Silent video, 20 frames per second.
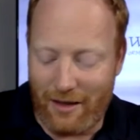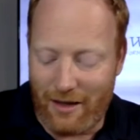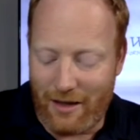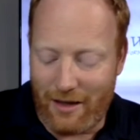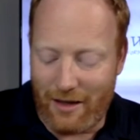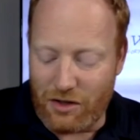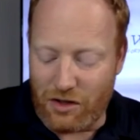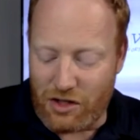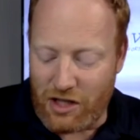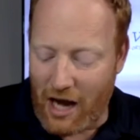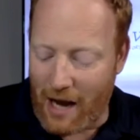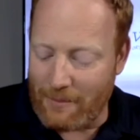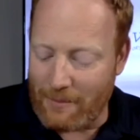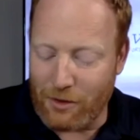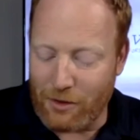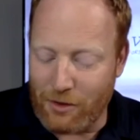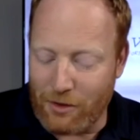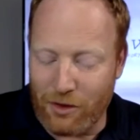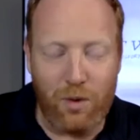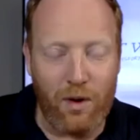
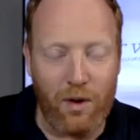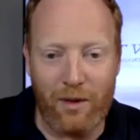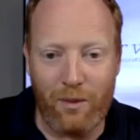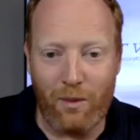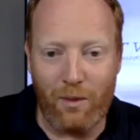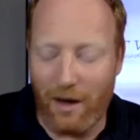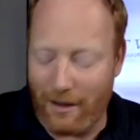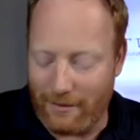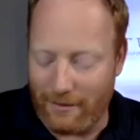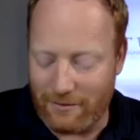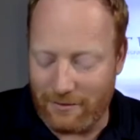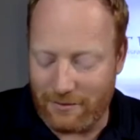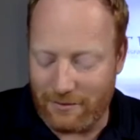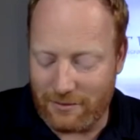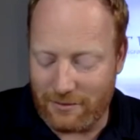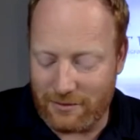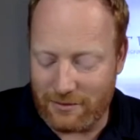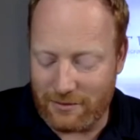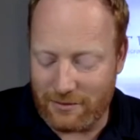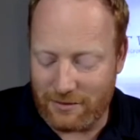chapter 21,
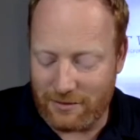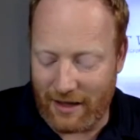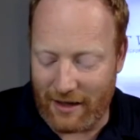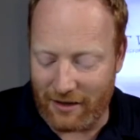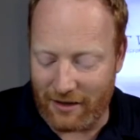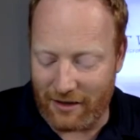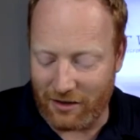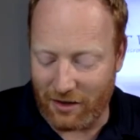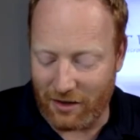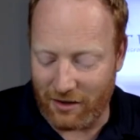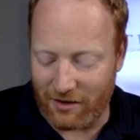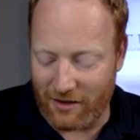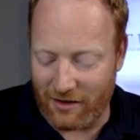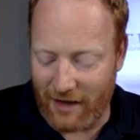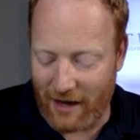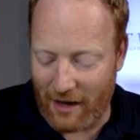and it starts out,